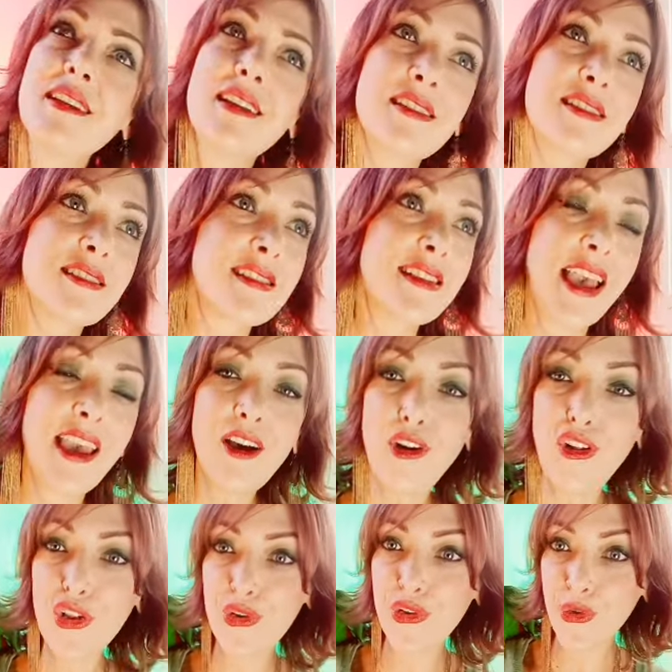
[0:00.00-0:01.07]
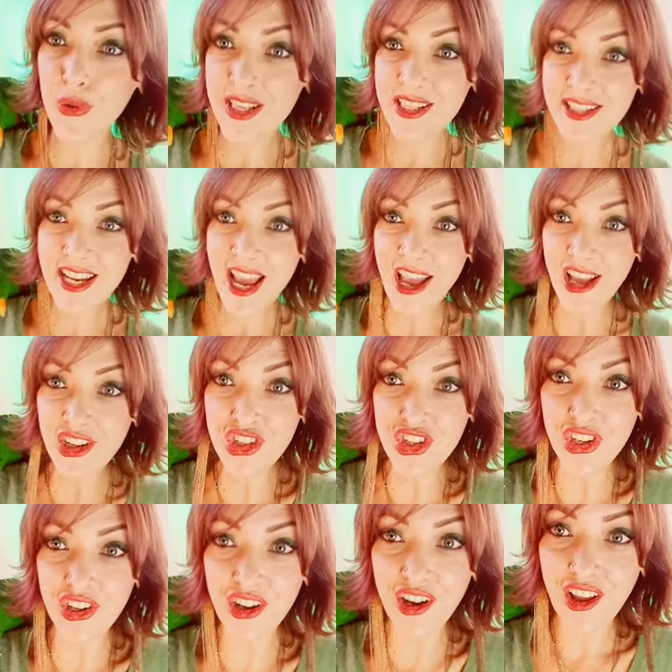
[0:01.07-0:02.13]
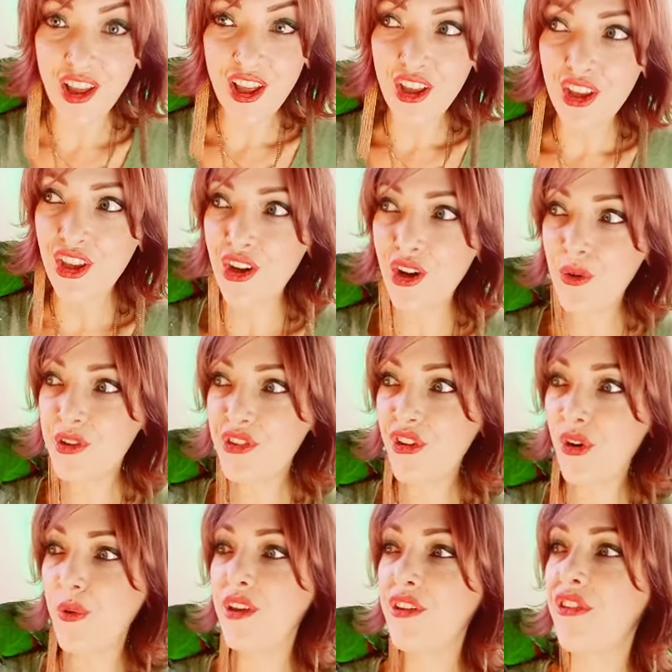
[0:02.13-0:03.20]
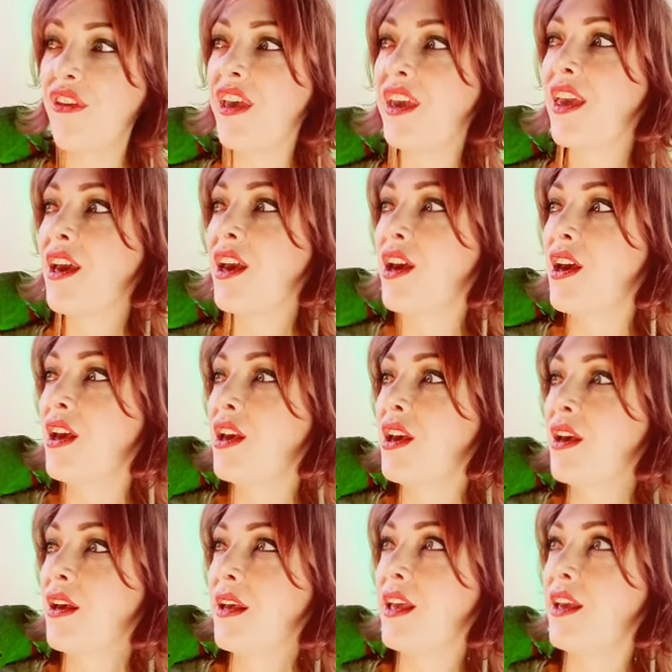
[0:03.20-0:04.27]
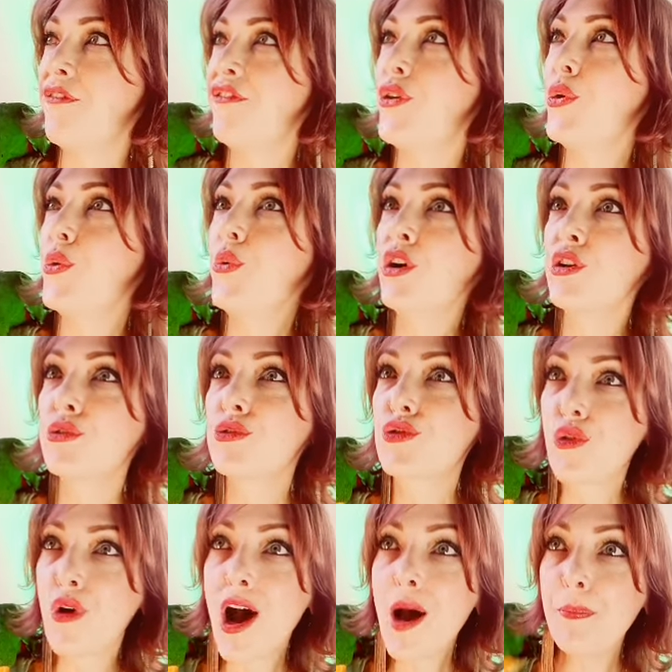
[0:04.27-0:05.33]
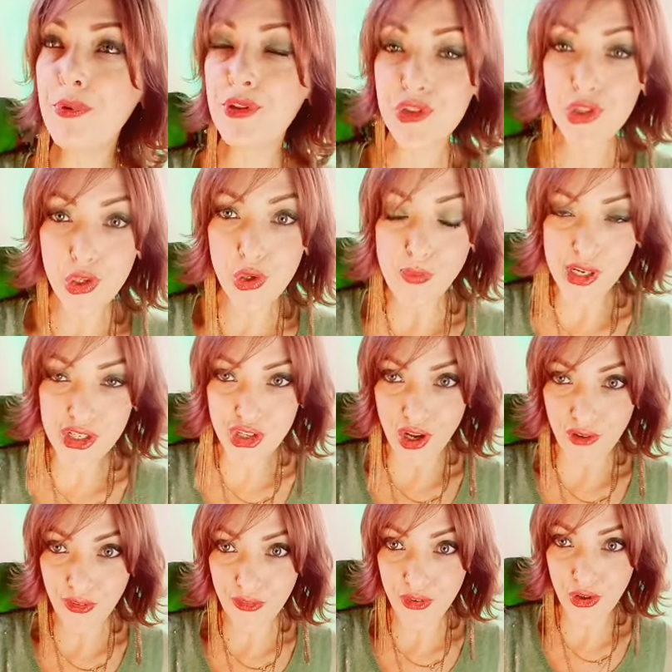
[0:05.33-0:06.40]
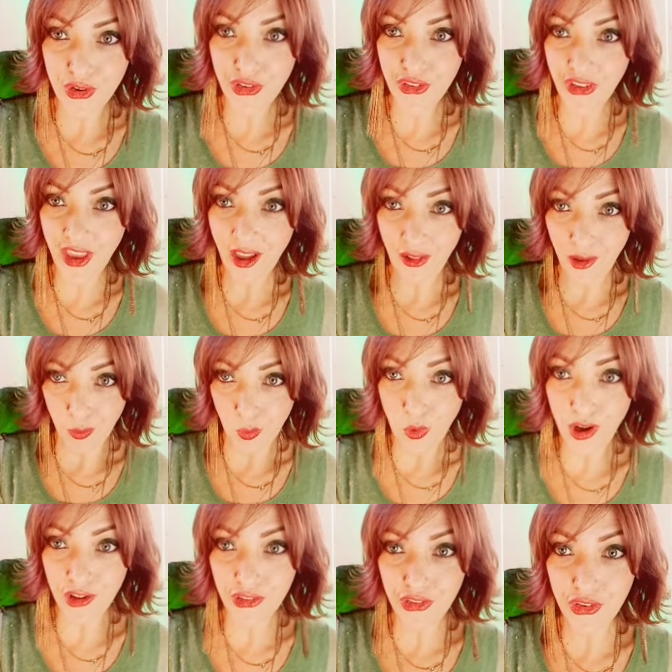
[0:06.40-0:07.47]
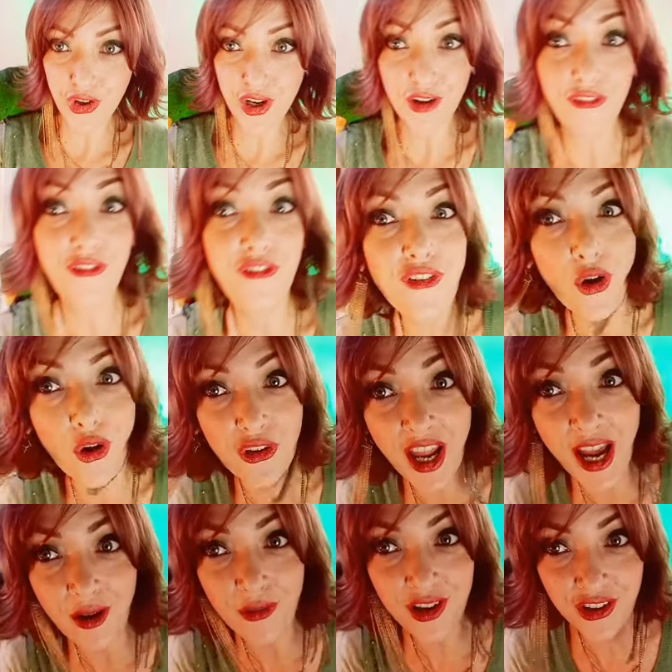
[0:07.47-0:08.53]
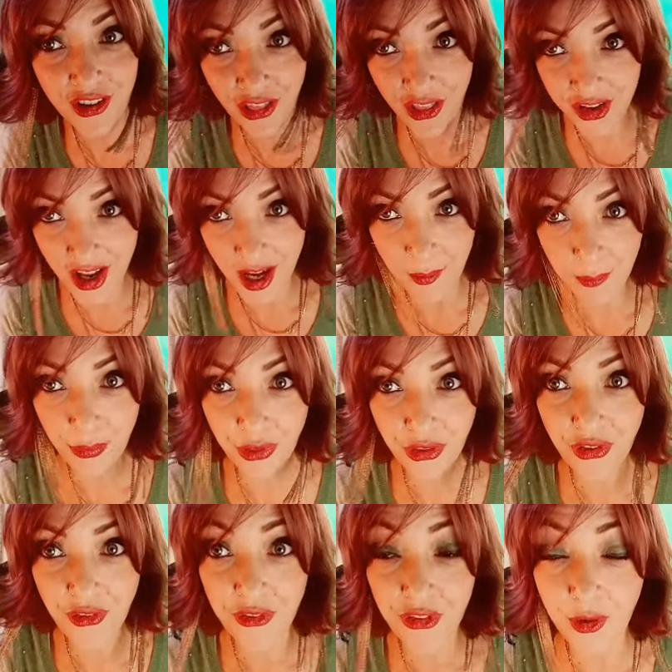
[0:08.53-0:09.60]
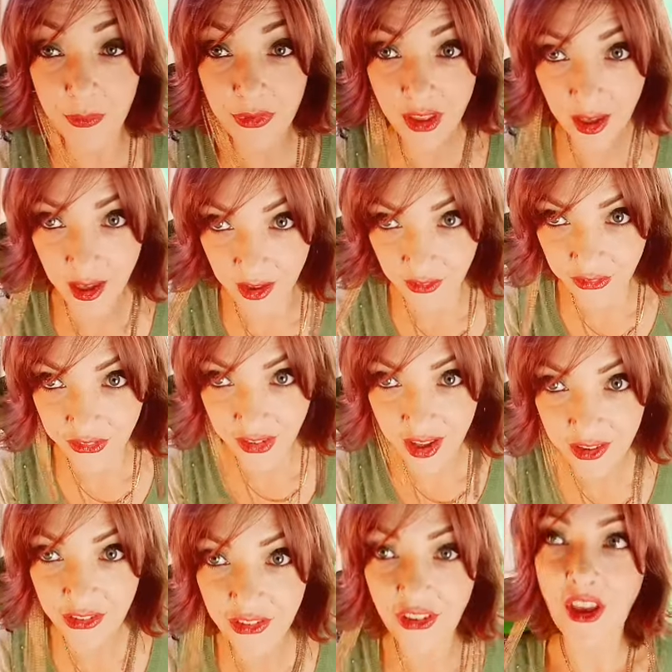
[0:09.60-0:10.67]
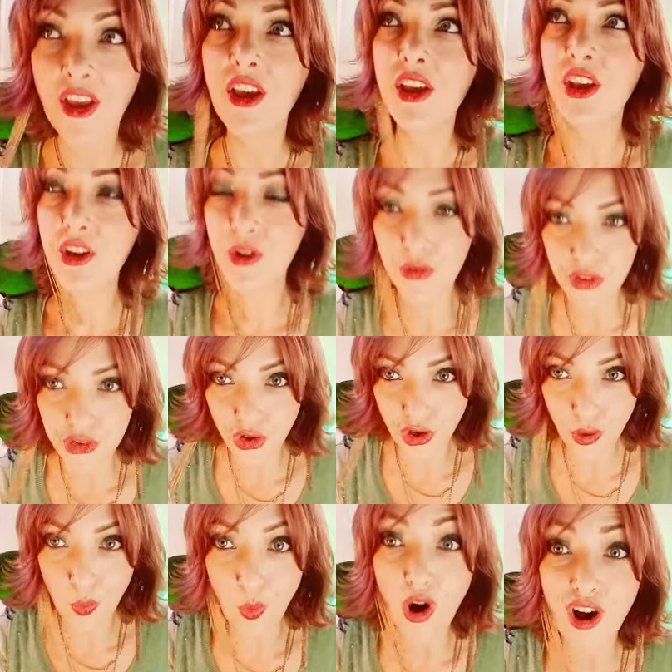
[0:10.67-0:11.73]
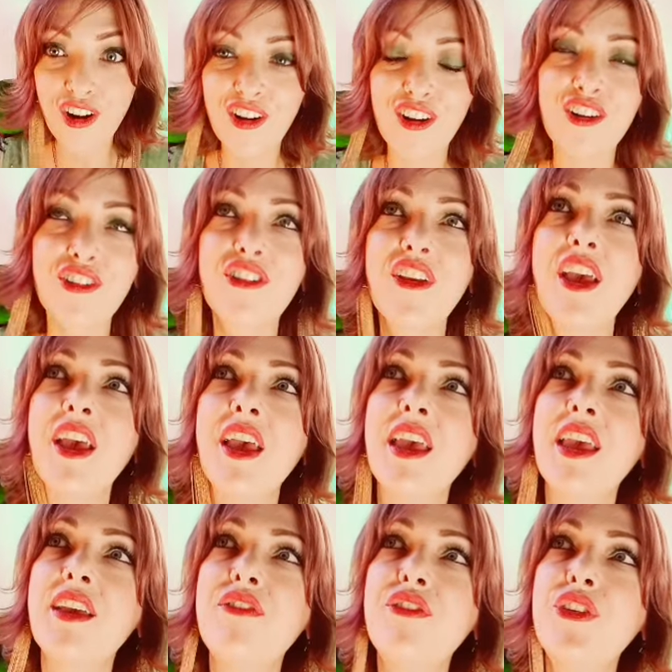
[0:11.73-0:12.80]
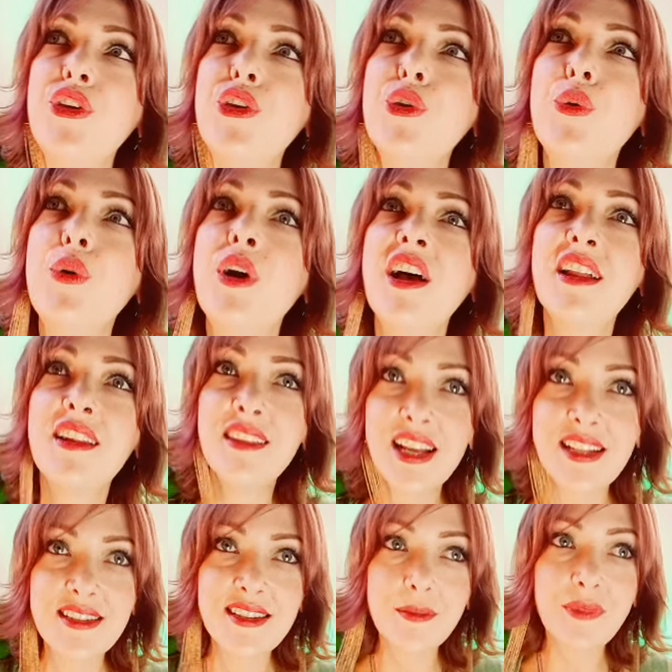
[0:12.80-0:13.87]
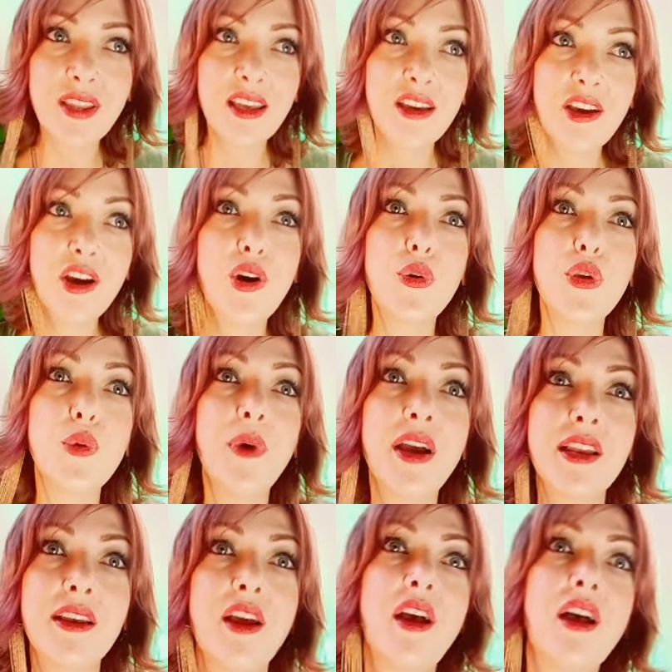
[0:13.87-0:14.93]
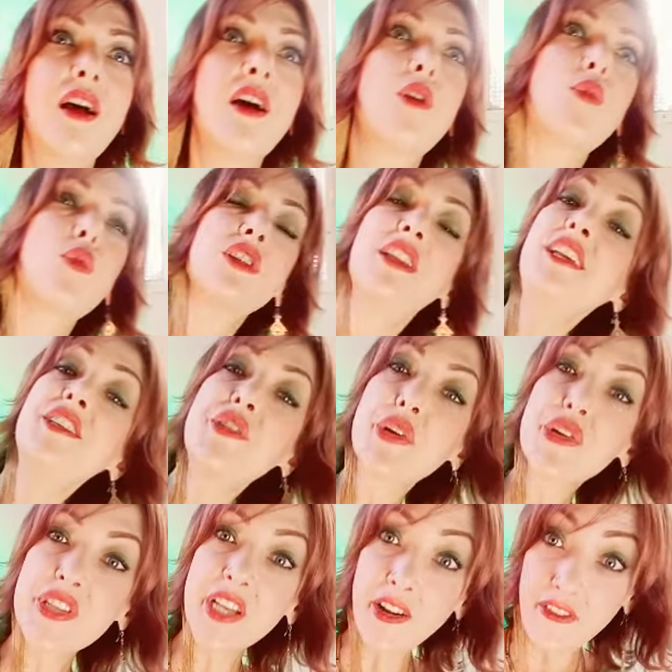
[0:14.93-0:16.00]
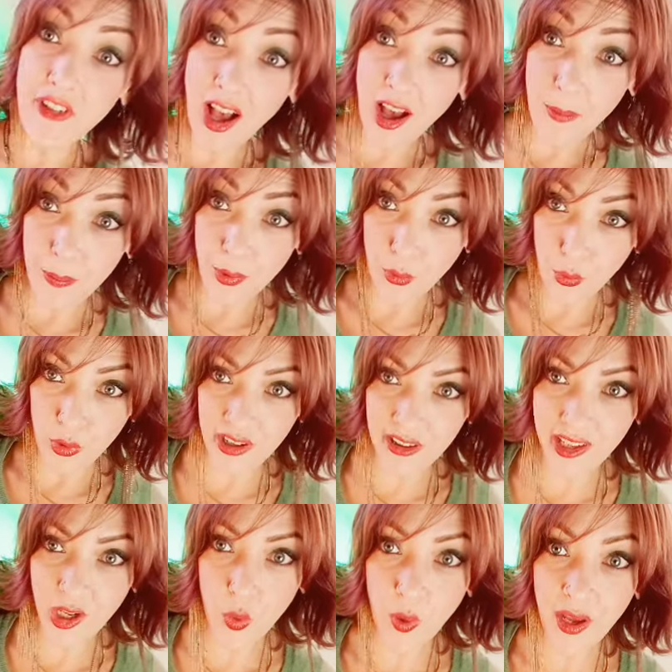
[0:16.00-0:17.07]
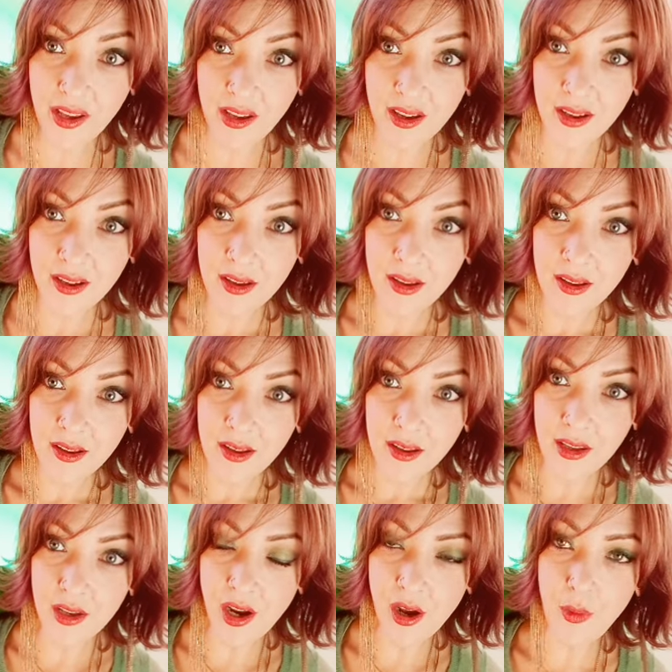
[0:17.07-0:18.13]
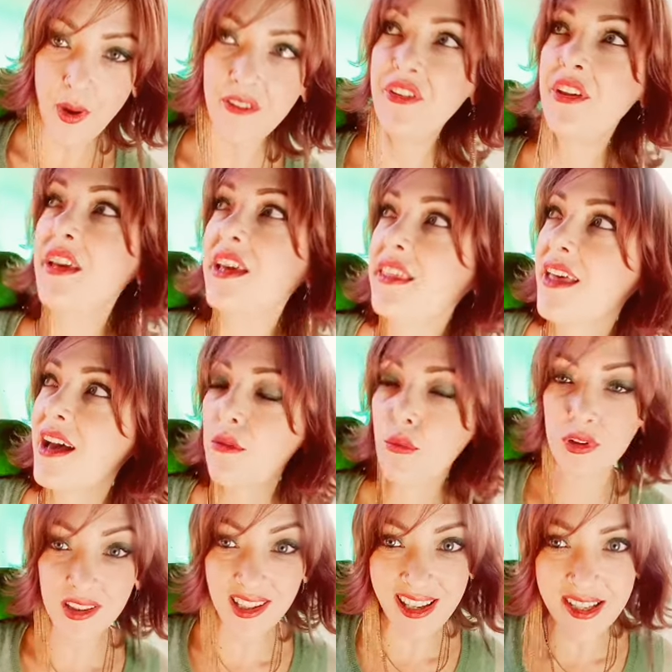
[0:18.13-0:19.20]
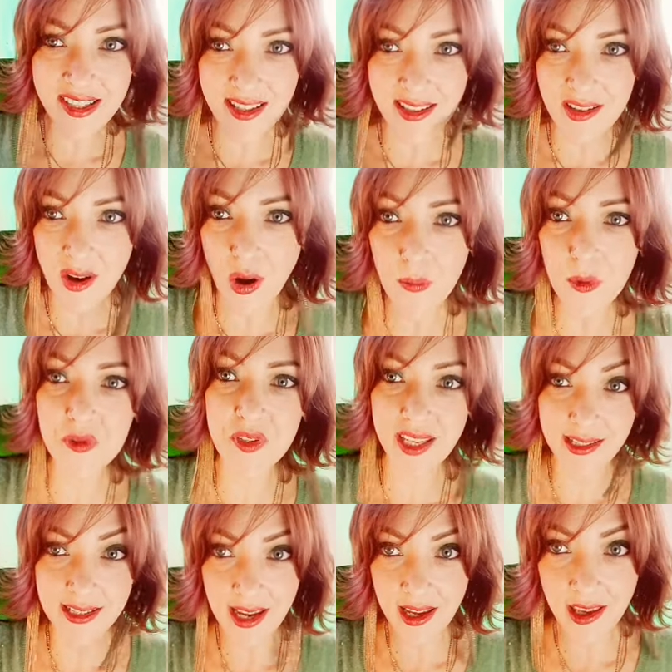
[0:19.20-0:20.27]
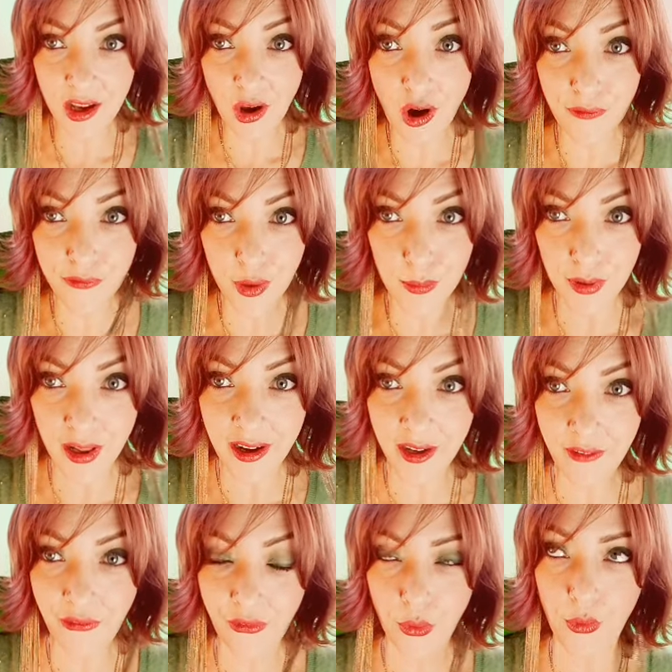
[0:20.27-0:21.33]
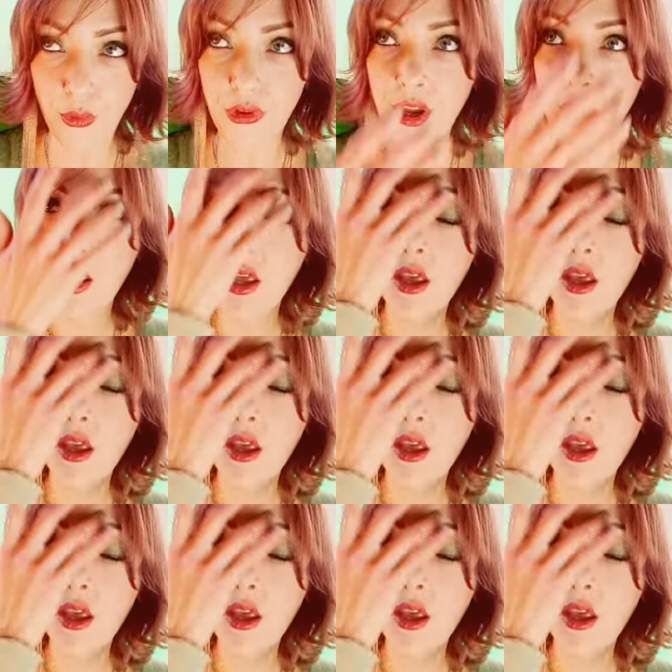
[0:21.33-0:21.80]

like a scale. There's always tension. You know, it's always like if you drop too much off of your scale at once, you're going to fall down into the depths of something and face, you know, the dark waters. If you let something go, you might release yourself up really quick. You know, I feel like that release is almost like taking off your blindfold,